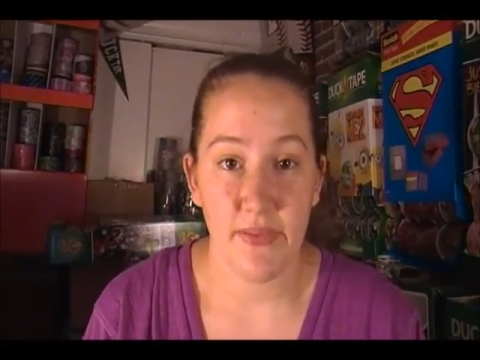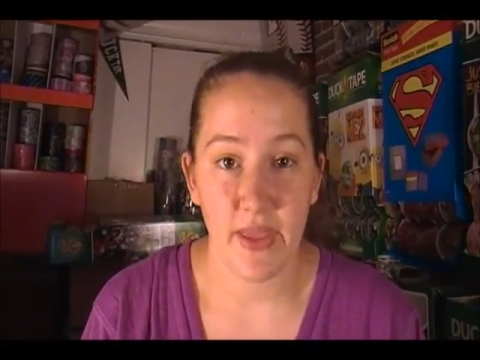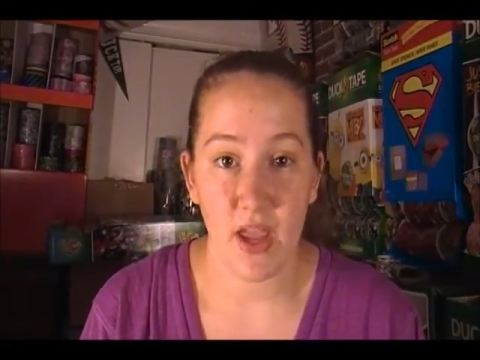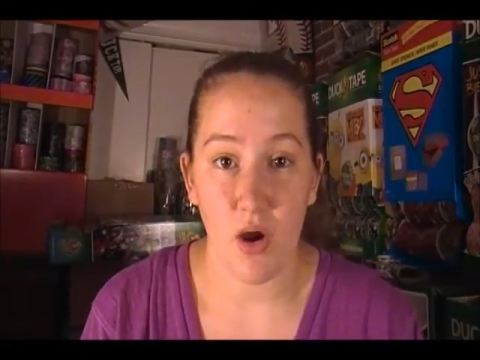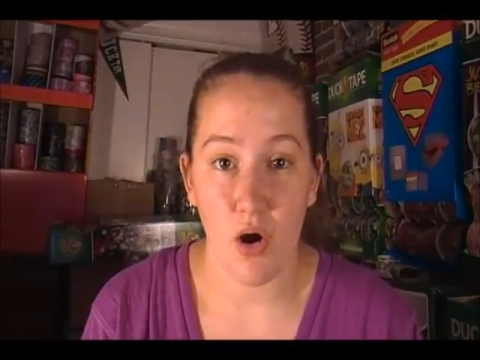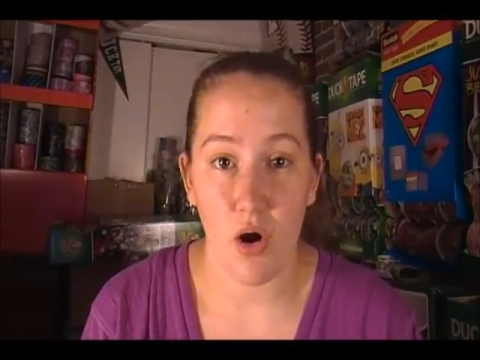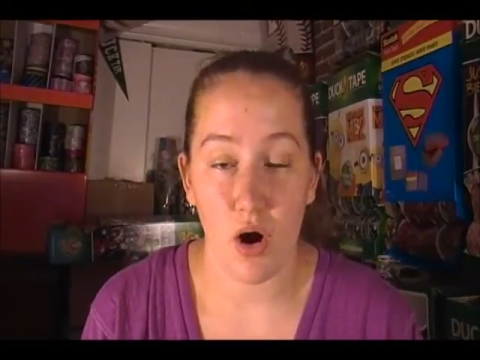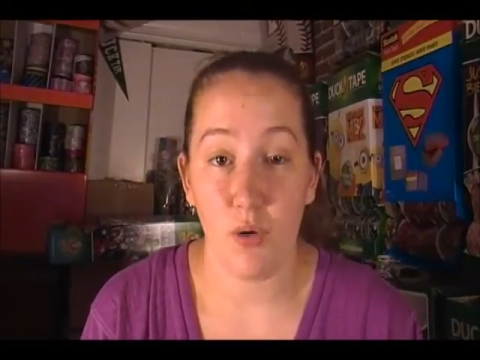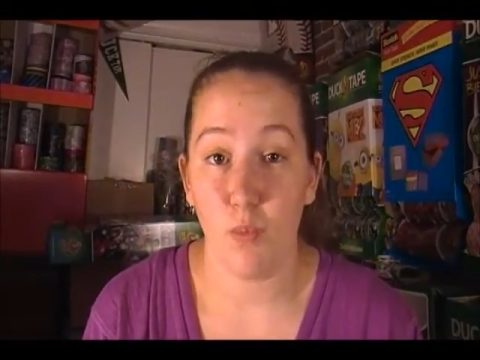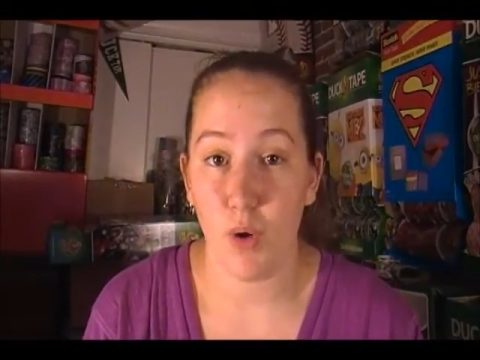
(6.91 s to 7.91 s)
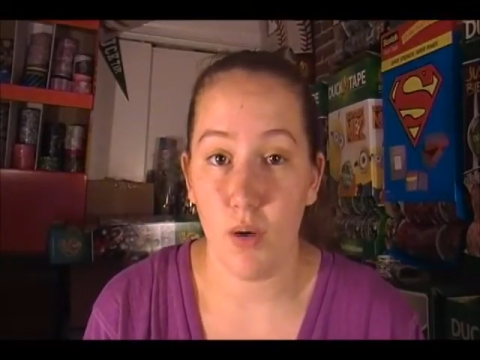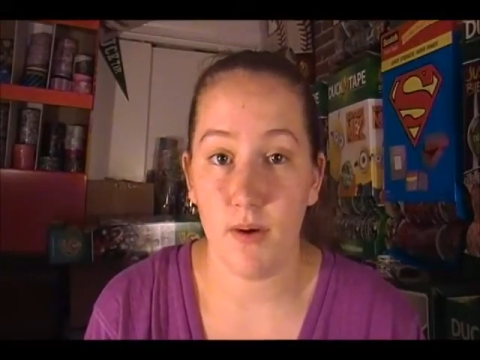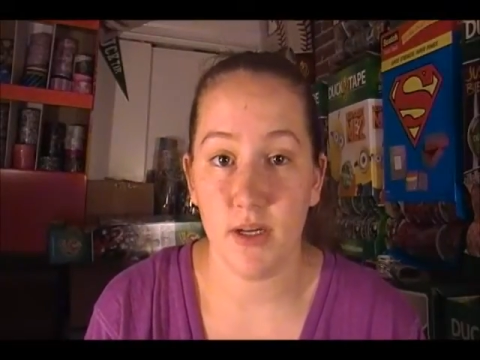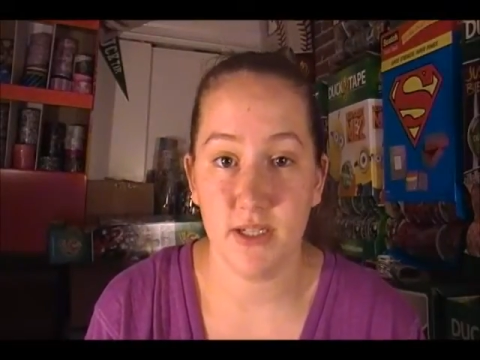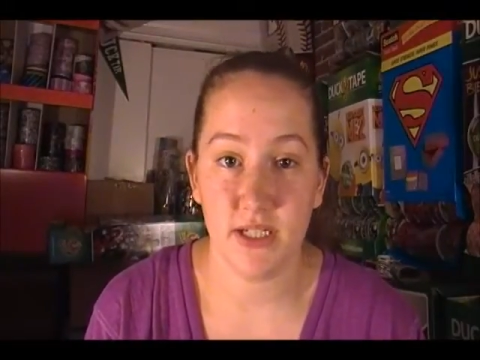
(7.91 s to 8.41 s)
and they are
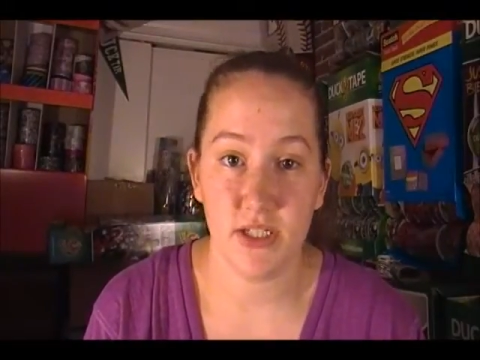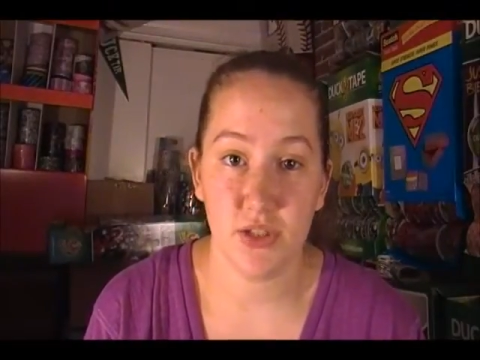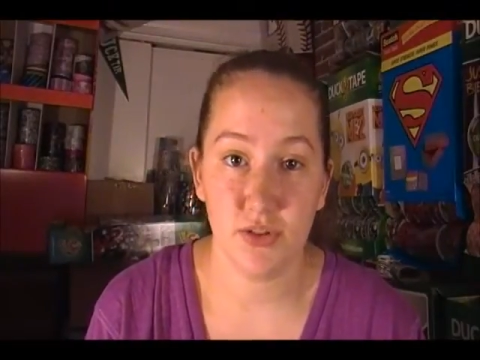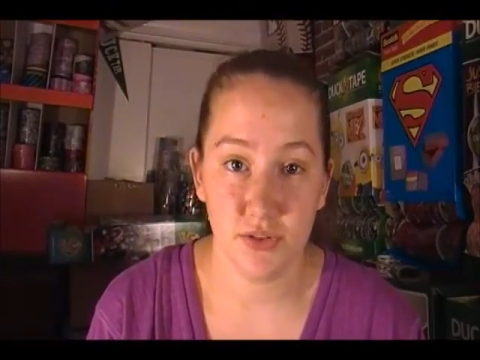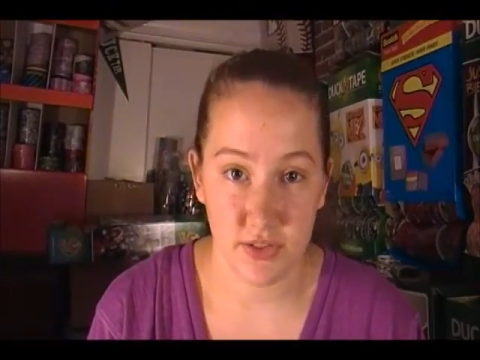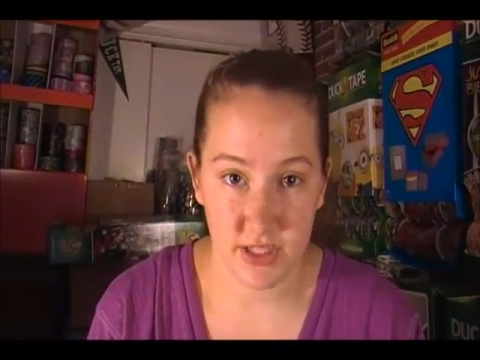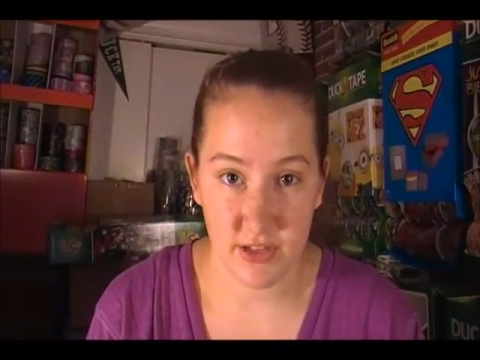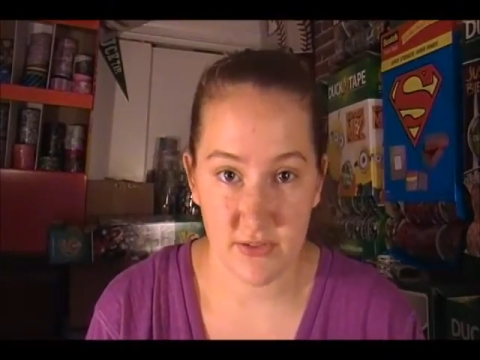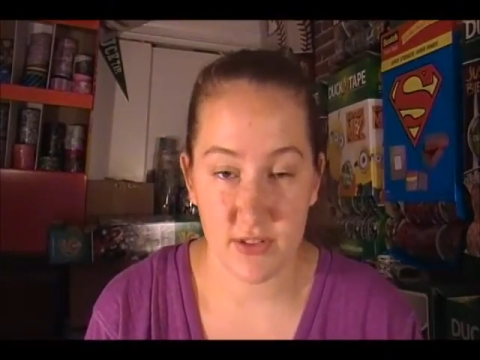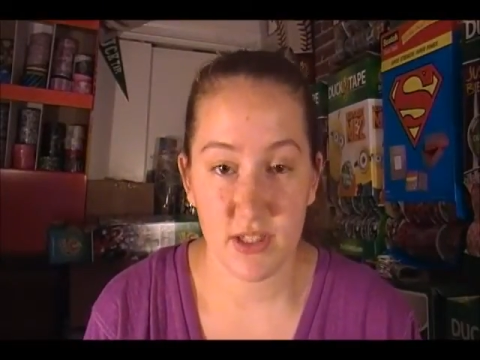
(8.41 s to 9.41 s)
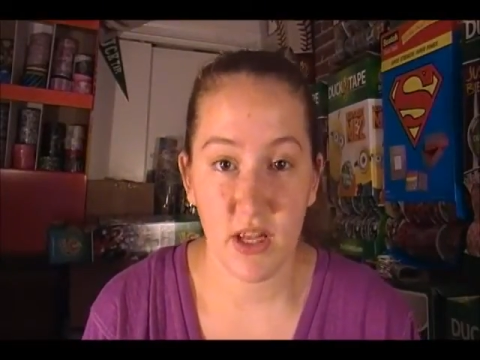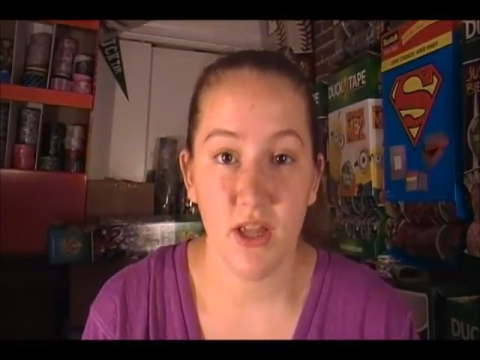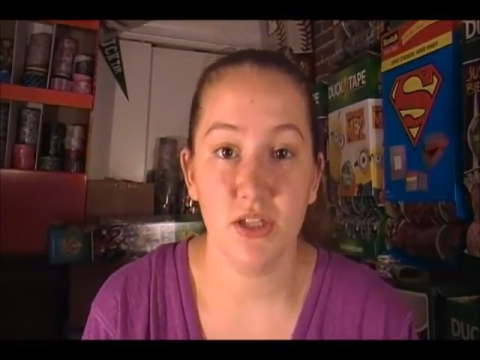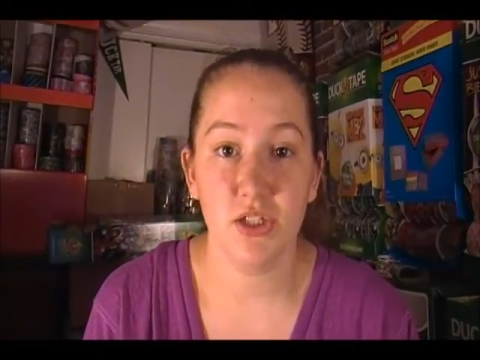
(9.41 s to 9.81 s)
Walmart's exclusives.